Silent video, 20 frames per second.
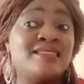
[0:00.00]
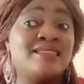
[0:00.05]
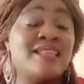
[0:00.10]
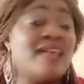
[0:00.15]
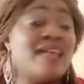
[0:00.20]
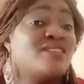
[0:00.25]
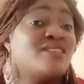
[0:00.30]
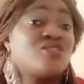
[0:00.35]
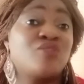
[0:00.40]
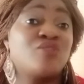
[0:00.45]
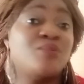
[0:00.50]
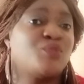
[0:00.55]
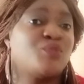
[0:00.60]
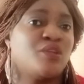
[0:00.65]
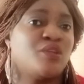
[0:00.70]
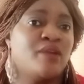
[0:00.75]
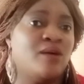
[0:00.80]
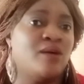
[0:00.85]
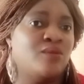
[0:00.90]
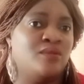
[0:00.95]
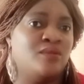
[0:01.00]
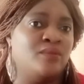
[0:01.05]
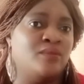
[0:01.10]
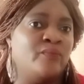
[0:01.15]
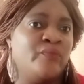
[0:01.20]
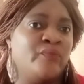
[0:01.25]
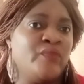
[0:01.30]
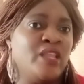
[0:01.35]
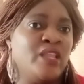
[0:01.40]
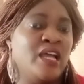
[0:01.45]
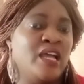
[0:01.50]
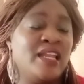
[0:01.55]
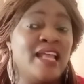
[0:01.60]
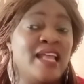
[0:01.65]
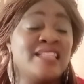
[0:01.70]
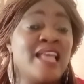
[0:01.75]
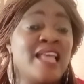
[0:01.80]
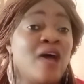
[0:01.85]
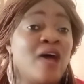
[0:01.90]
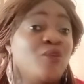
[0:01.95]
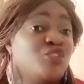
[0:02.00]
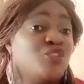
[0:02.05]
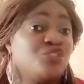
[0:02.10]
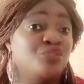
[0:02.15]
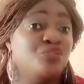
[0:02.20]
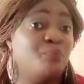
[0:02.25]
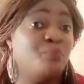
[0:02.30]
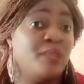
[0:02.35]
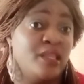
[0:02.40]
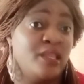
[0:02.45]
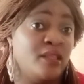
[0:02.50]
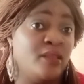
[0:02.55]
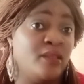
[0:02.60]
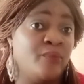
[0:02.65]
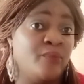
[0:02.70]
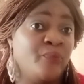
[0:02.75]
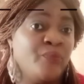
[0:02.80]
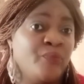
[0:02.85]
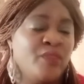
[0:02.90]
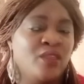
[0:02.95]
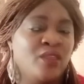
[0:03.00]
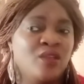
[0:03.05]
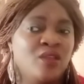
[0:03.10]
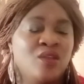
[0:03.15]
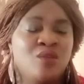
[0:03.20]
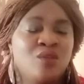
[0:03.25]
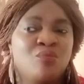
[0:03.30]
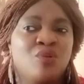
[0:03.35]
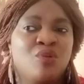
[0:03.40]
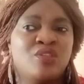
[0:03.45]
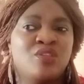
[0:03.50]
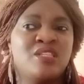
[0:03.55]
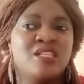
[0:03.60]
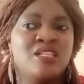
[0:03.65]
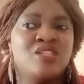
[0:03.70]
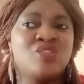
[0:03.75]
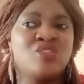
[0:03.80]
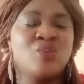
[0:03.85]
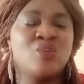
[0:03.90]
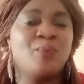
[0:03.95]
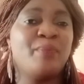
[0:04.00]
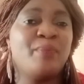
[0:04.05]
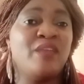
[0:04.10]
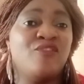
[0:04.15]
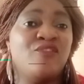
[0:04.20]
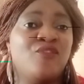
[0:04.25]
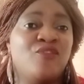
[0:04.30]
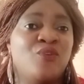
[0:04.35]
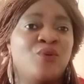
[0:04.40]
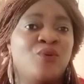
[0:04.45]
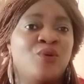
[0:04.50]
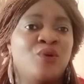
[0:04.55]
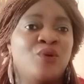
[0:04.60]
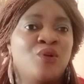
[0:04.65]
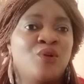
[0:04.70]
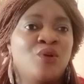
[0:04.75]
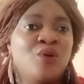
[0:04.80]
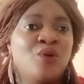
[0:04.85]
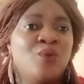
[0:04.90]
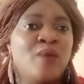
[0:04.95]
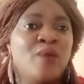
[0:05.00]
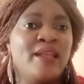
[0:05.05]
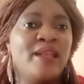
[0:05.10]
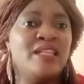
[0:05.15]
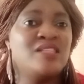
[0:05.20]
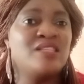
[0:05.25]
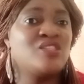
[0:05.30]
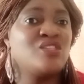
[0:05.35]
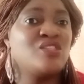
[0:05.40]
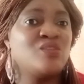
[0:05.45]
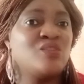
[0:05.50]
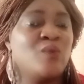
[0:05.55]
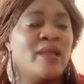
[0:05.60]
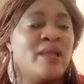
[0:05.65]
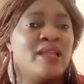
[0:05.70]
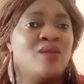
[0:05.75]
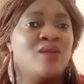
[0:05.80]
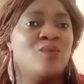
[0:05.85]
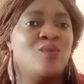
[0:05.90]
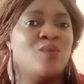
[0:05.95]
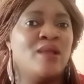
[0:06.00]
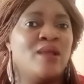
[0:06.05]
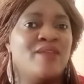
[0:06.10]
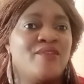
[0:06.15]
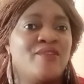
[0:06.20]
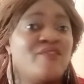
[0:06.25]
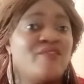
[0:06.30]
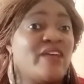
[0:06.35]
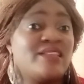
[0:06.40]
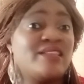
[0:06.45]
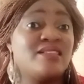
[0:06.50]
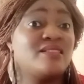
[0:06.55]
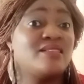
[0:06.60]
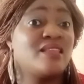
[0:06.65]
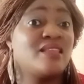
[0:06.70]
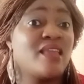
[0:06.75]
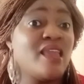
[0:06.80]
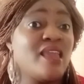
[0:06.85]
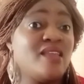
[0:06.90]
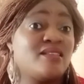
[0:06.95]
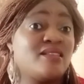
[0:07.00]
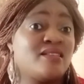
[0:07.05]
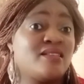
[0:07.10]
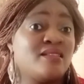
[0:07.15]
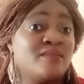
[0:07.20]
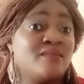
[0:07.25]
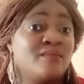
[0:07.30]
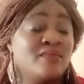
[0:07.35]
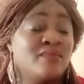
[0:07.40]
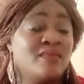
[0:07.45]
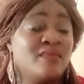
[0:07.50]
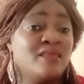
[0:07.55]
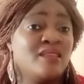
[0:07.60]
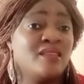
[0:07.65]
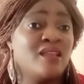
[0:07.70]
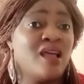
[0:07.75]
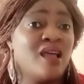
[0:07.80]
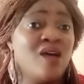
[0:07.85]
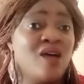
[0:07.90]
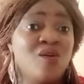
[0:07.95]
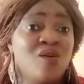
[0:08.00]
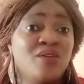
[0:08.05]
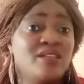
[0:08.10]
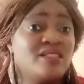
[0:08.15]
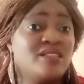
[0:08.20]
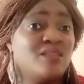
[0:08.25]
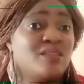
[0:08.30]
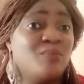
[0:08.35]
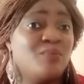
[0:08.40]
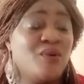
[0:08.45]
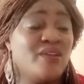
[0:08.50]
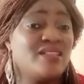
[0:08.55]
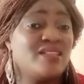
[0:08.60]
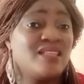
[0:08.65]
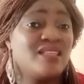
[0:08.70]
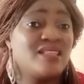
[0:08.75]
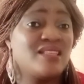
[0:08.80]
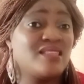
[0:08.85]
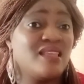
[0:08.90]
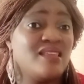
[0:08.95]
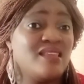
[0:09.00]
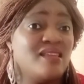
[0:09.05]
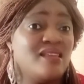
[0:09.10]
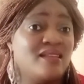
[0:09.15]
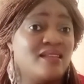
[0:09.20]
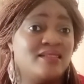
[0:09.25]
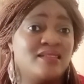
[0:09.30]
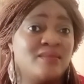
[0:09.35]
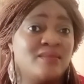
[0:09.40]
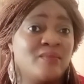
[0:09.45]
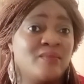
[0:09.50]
scriptural, and that's how it should be. But it's so painful when reverse is the case. How old is the boy? 16 years.